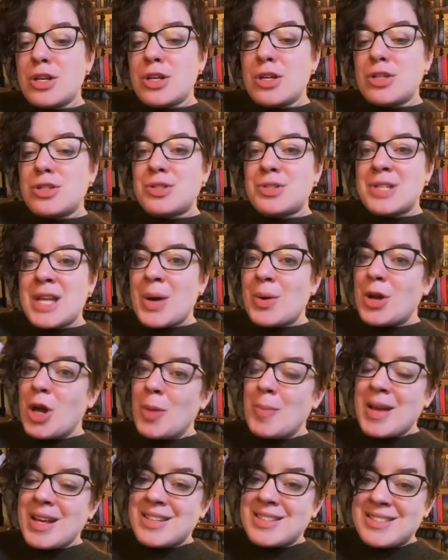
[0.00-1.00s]
So now it all
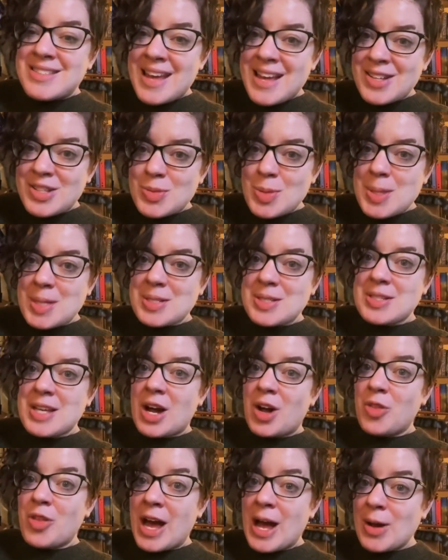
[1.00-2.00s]
makes sense why this is
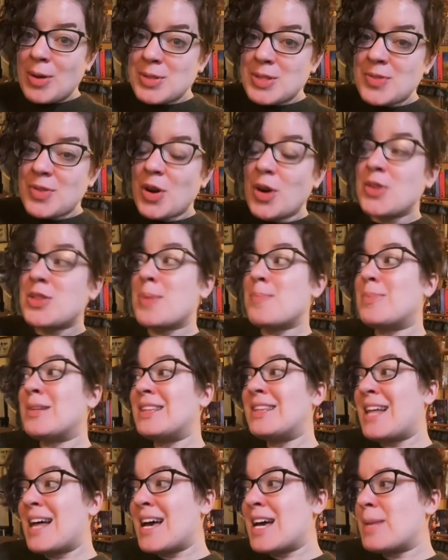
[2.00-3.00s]
called the House of Earth and
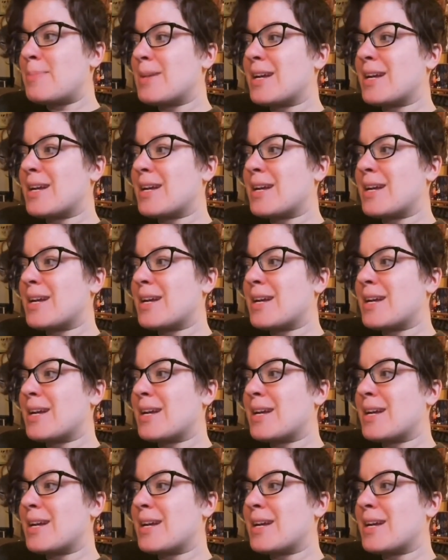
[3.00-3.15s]
Blood,